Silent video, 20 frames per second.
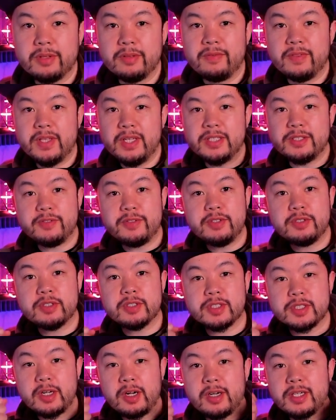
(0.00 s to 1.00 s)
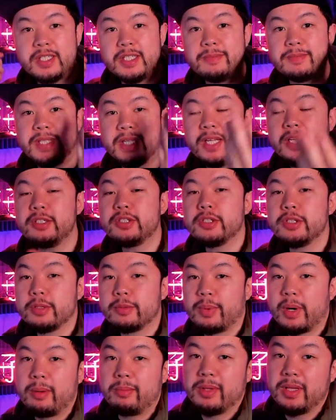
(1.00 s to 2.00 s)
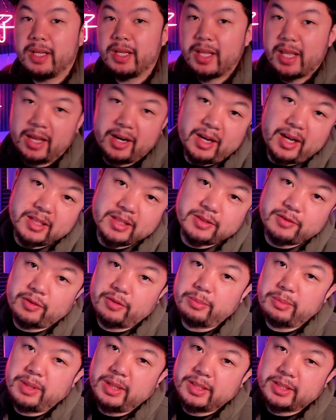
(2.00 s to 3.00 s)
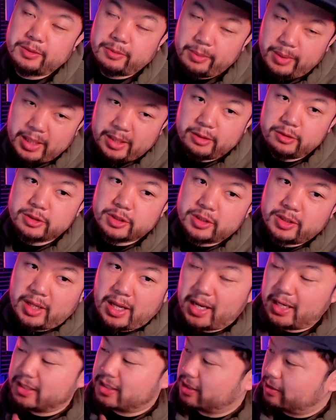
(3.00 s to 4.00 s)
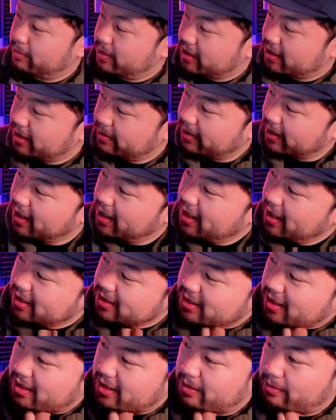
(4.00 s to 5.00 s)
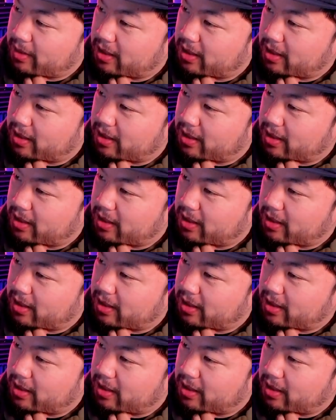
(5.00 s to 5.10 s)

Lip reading: of these future star teams into the Premier League, and as for me to remain neutral, I shall be simming Tottenham